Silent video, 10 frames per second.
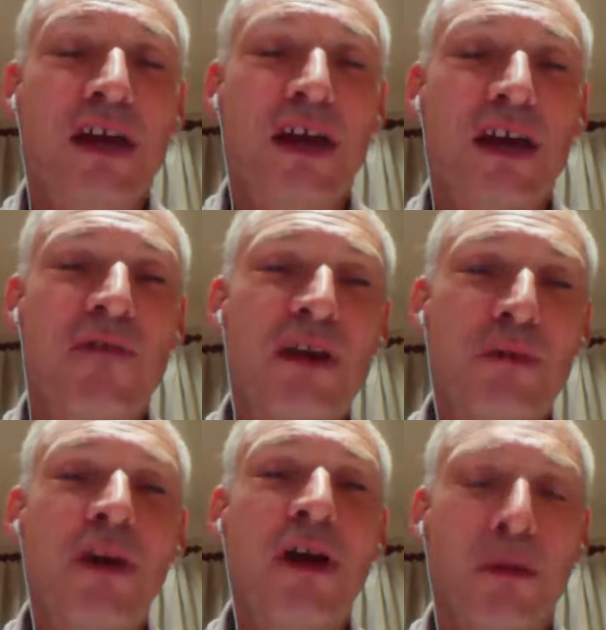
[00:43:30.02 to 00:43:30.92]
if
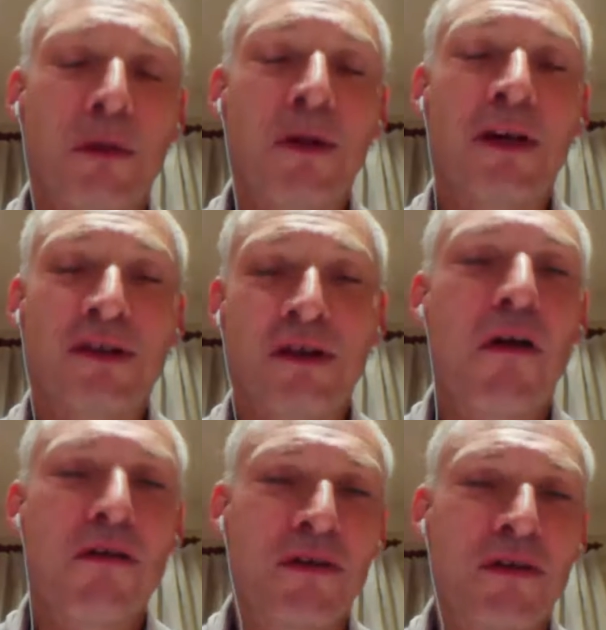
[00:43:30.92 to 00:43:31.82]
Edwin Hubble had
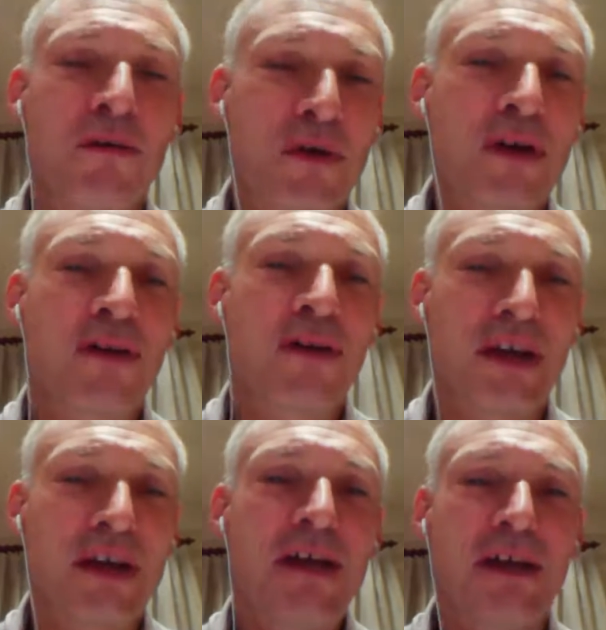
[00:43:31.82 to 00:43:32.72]
not done the work that
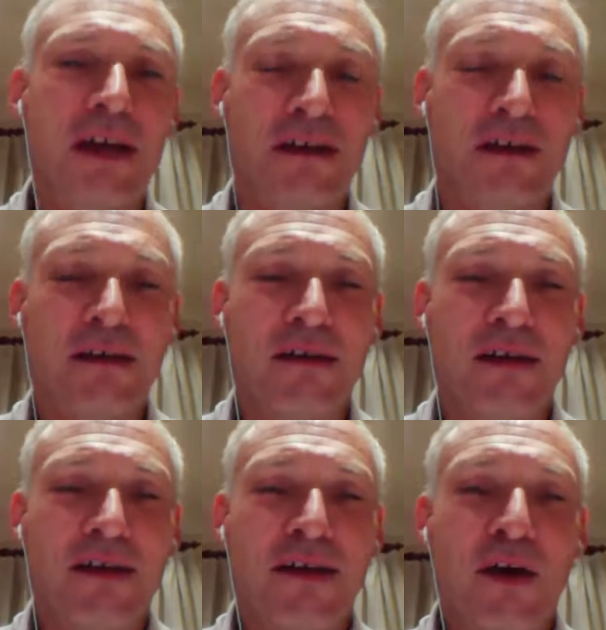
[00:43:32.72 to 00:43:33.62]
he did,
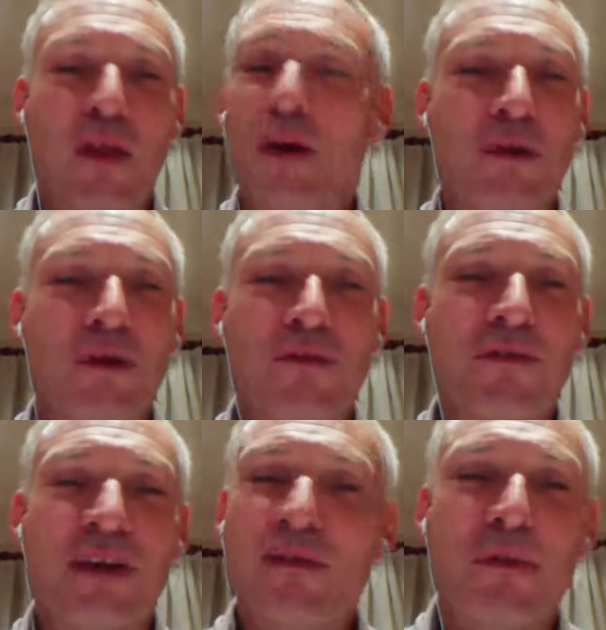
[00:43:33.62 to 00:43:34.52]
there would have
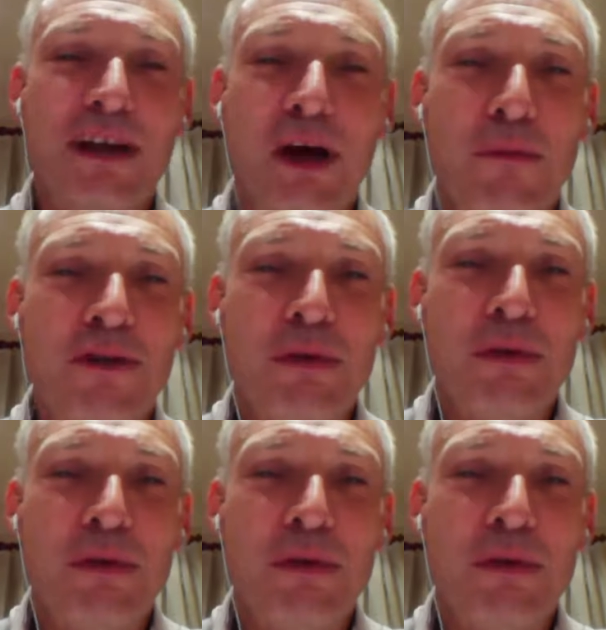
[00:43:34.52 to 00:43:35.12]
never been a Hubble Space